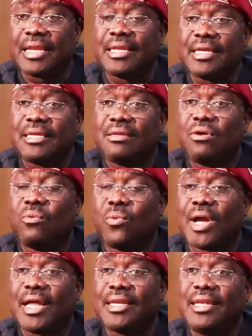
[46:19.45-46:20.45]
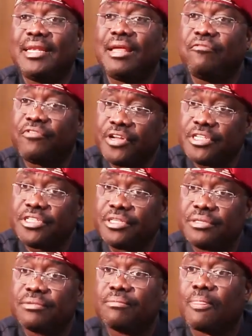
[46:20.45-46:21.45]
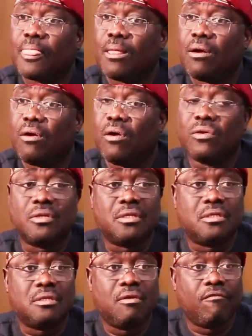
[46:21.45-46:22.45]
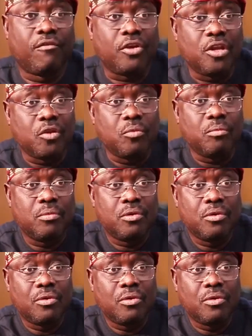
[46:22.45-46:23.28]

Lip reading: and then can then leverage on volume,